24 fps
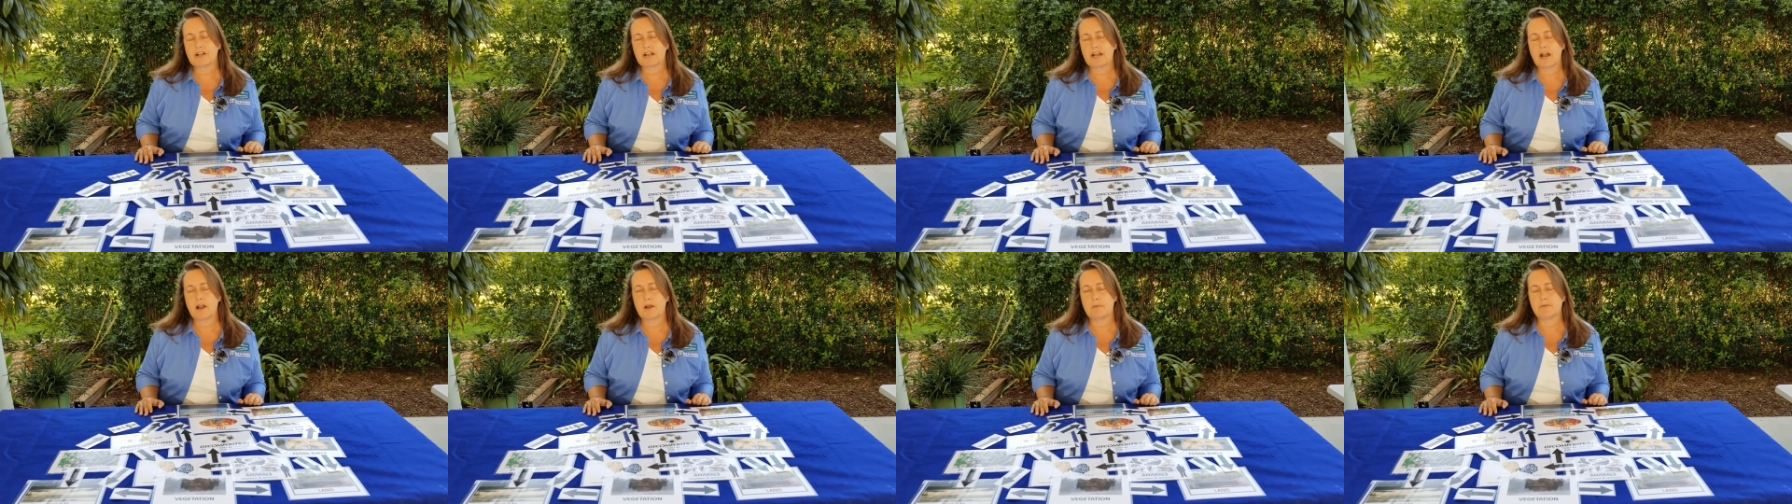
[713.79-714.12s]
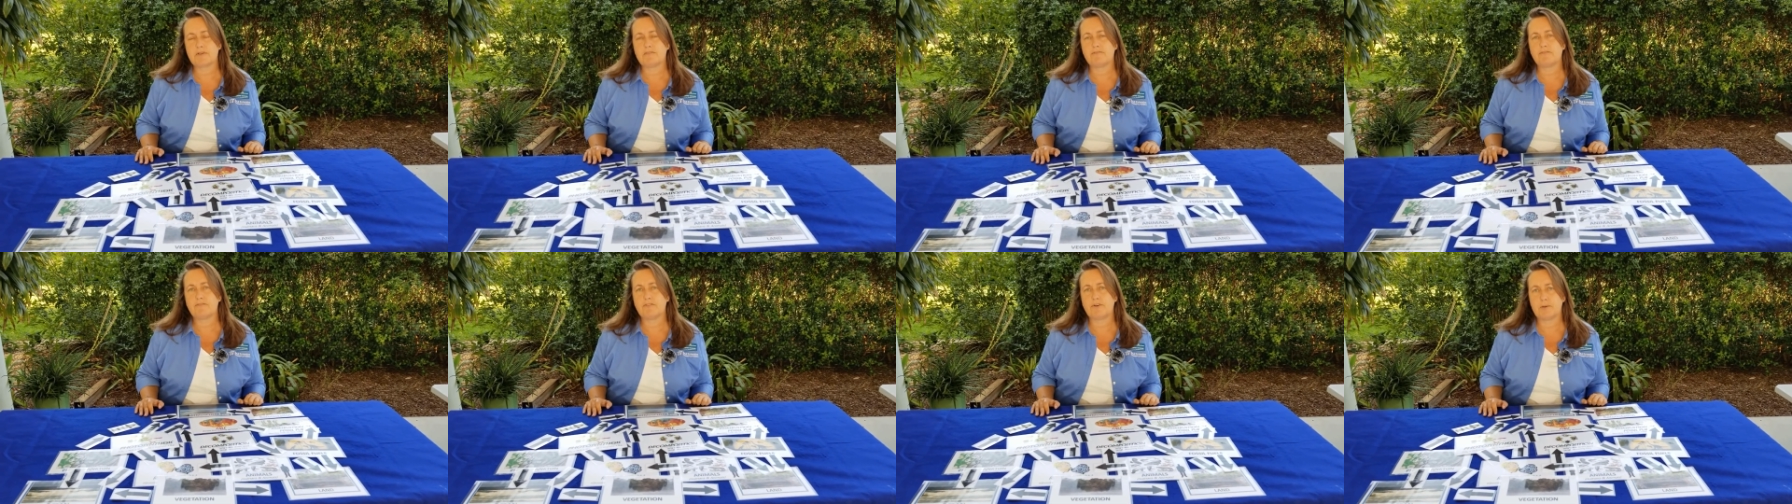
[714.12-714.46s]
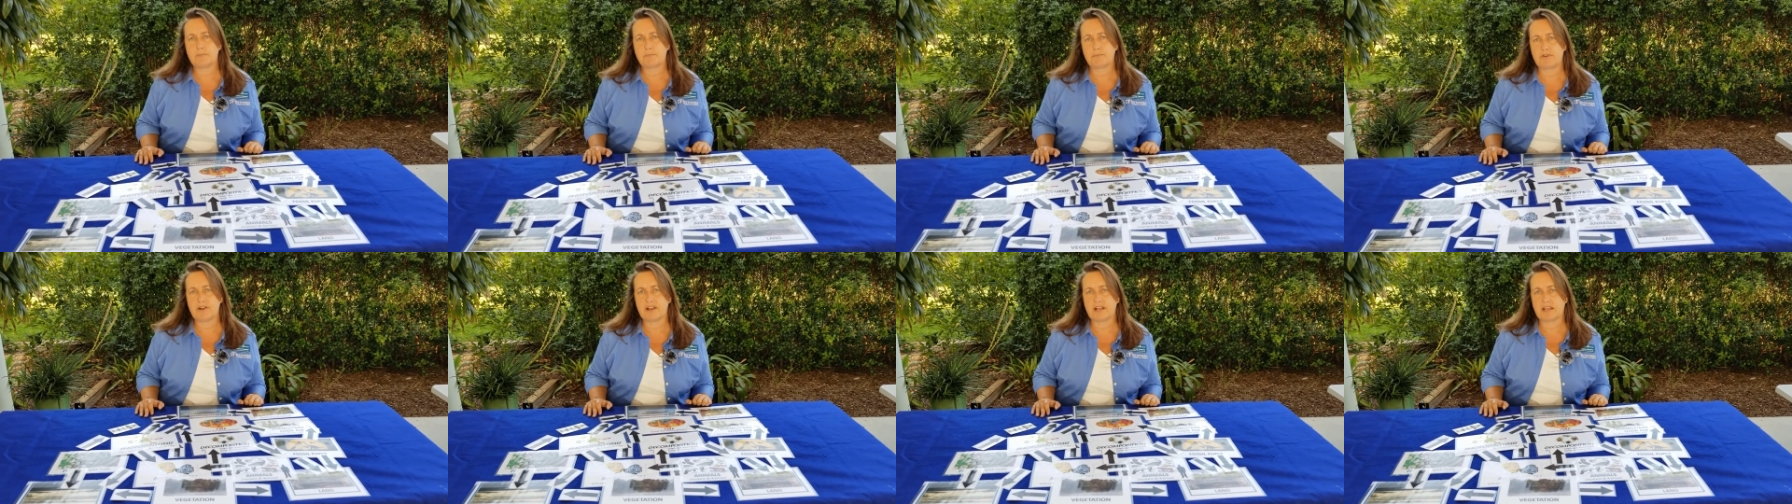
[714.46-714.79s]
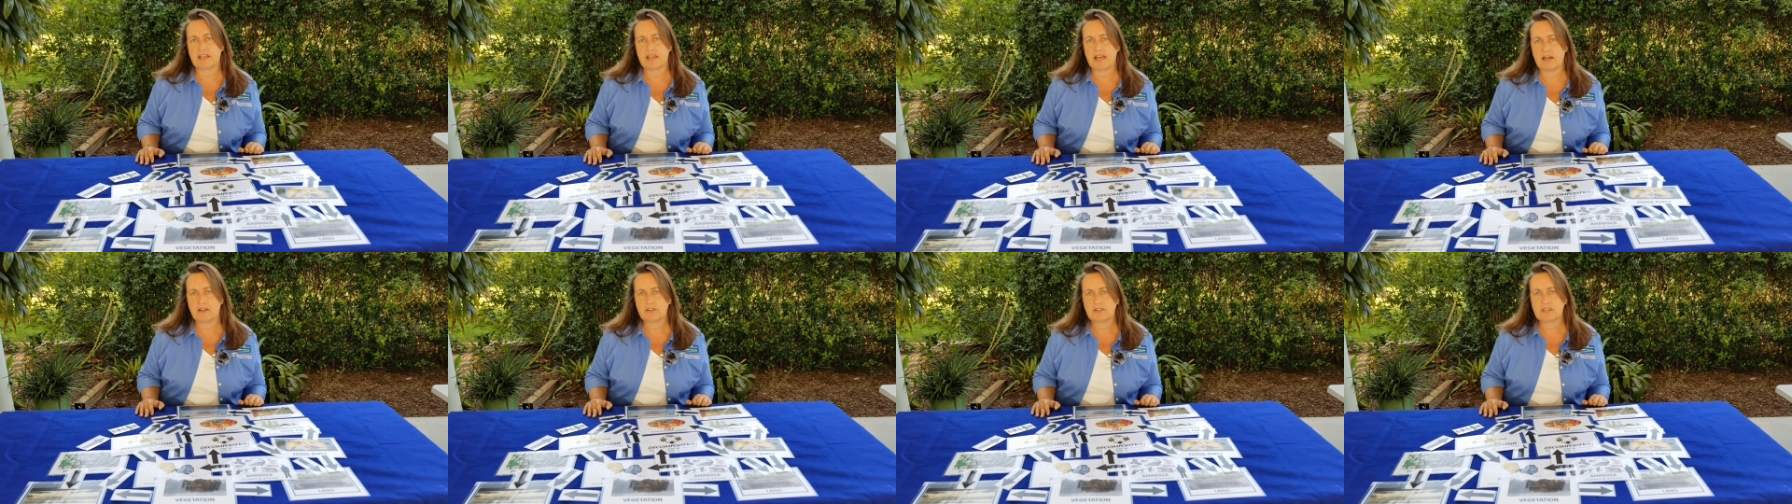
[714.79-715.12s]
carbon footprint
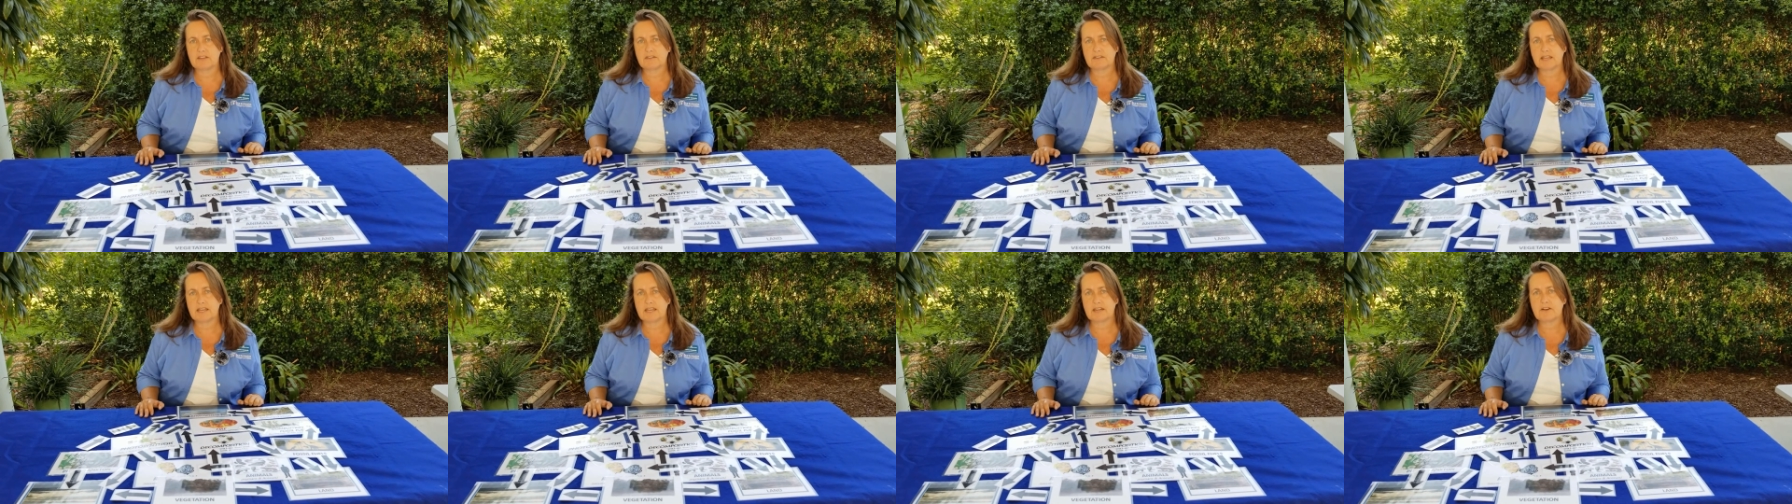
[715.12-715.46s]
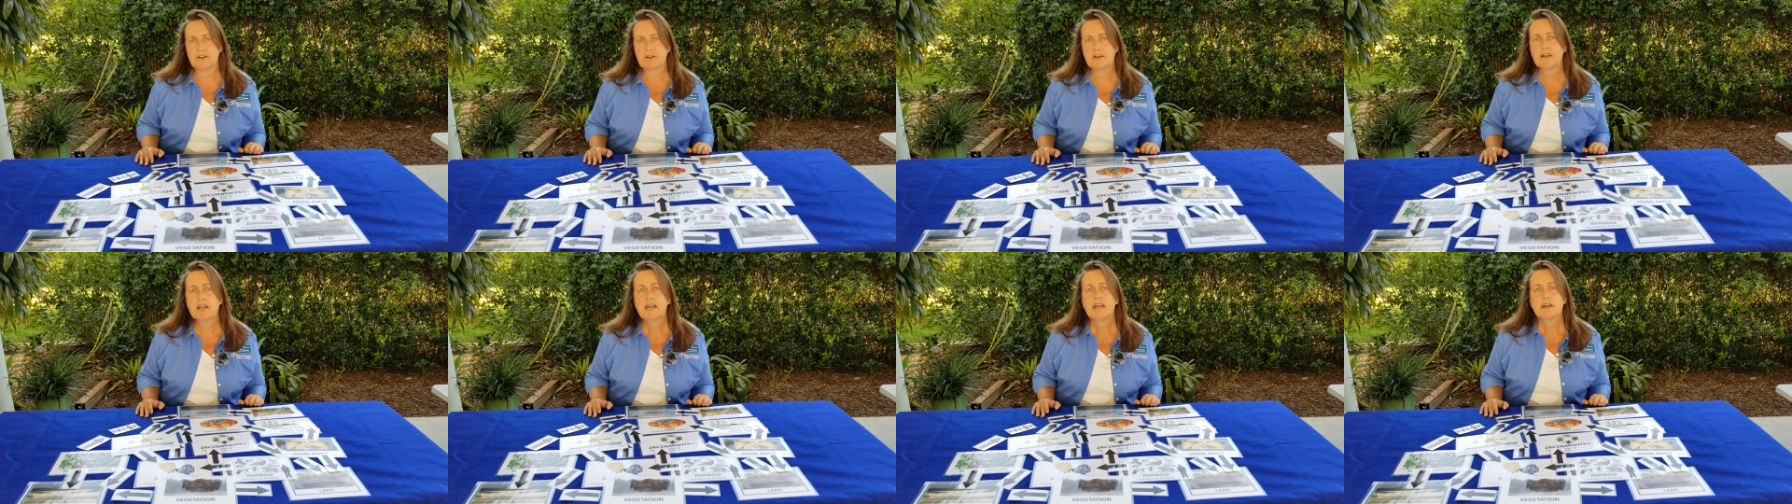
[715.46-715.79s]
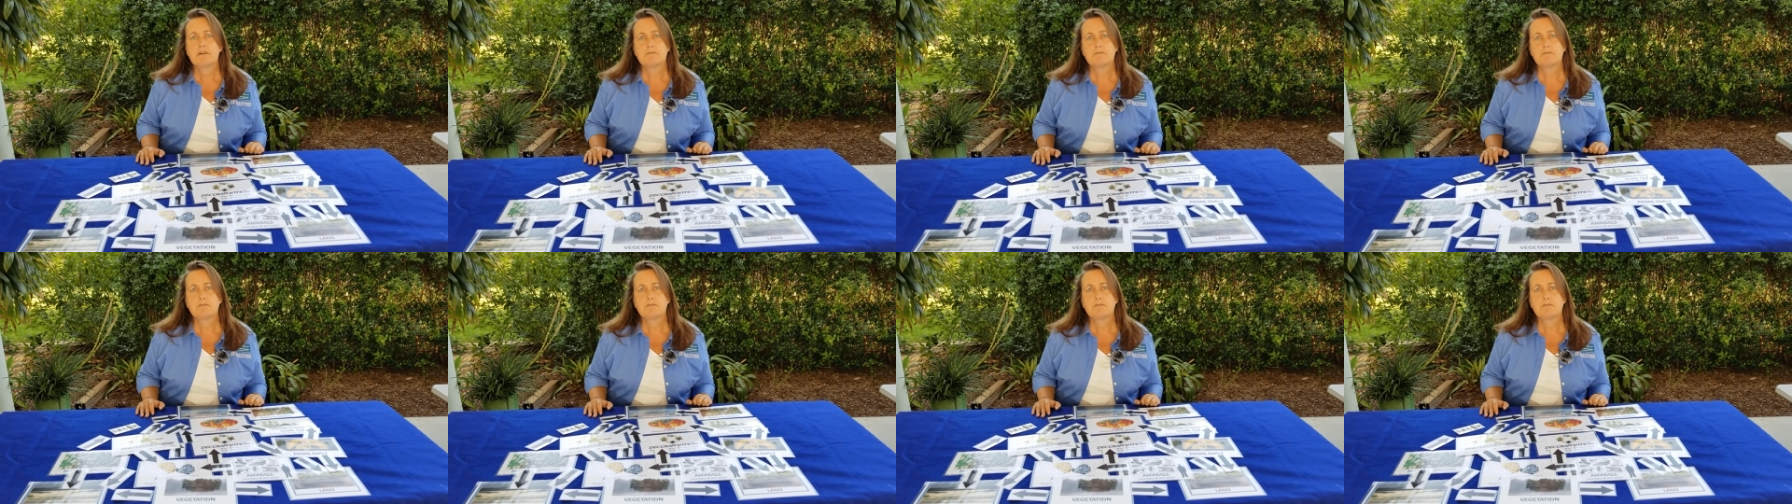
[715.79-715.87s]
calculator,